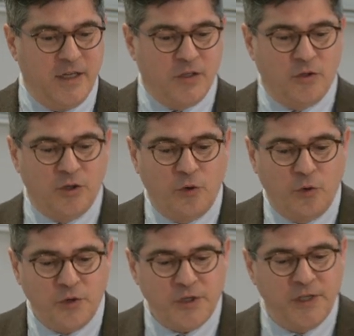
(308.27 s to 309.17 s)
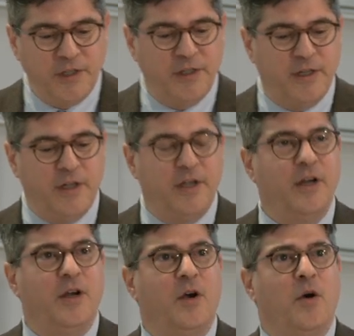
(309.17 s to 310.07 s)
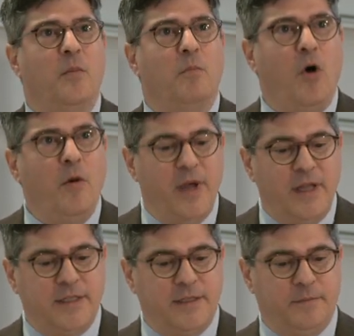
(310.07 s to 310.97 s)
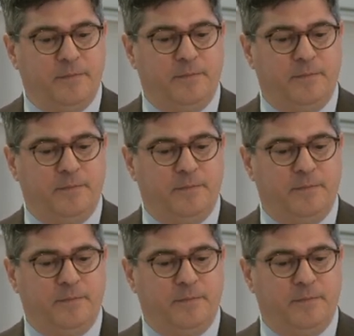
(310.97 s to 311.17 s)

So the crucial moment